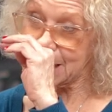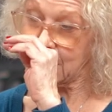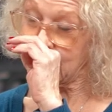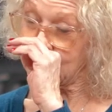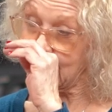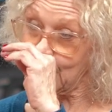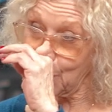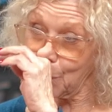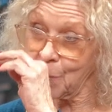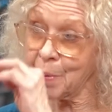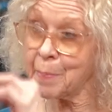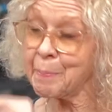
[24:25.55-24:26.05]
went
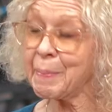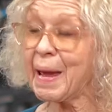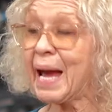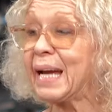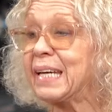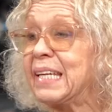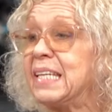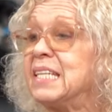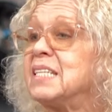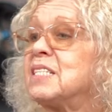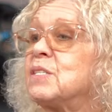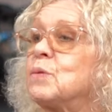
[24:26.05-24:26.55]
back
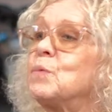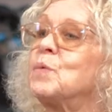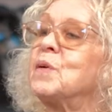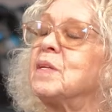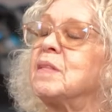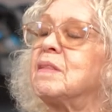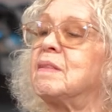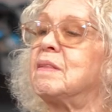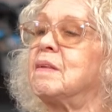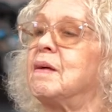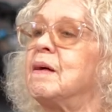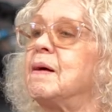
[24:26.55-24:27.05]
east with
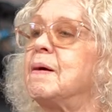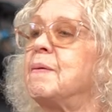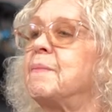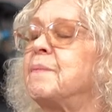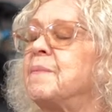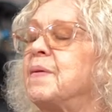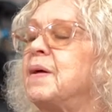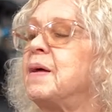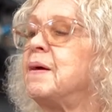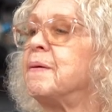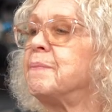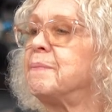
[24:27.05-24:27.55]
um,
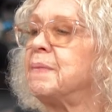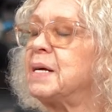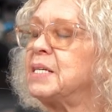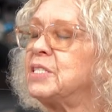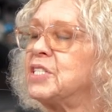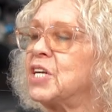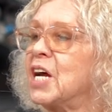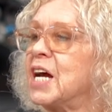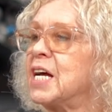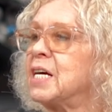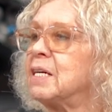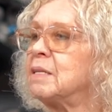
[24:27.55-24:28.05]
my
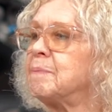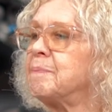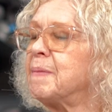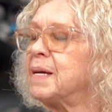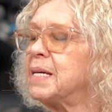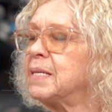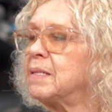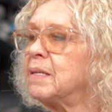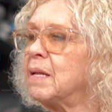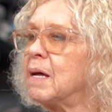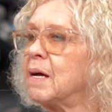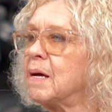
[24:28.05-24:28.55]
child, my,
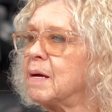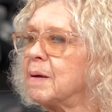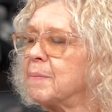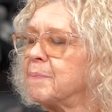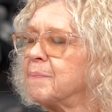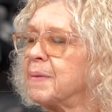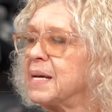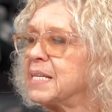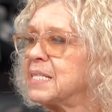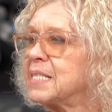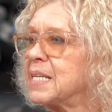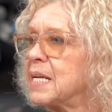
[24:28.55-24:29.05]
um, my
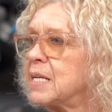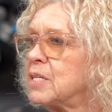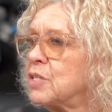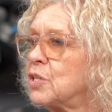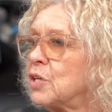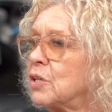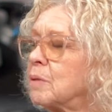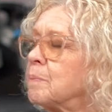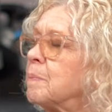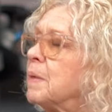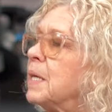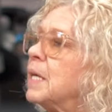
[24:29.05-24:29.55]
son took
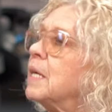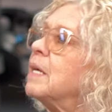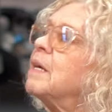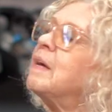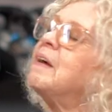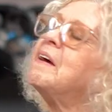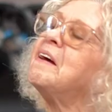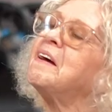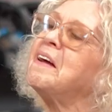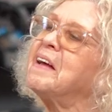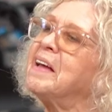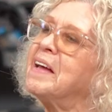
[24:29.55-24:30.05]
me,
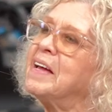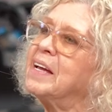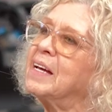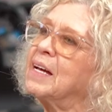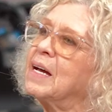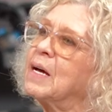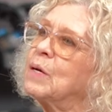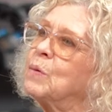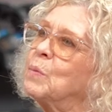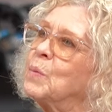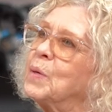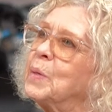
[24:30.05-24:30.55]
and
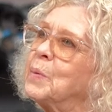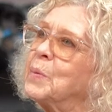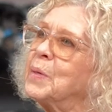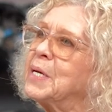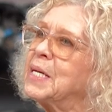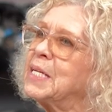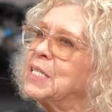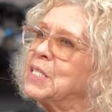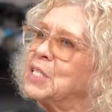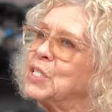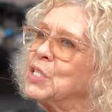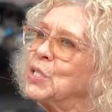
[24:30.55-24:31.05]
we went
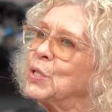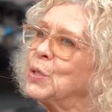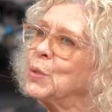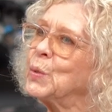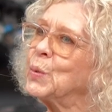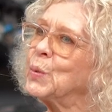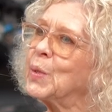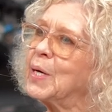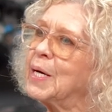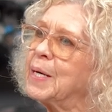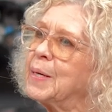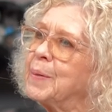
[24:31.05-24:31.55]
to
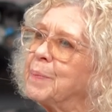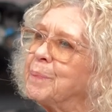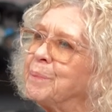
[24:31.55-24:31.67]
um,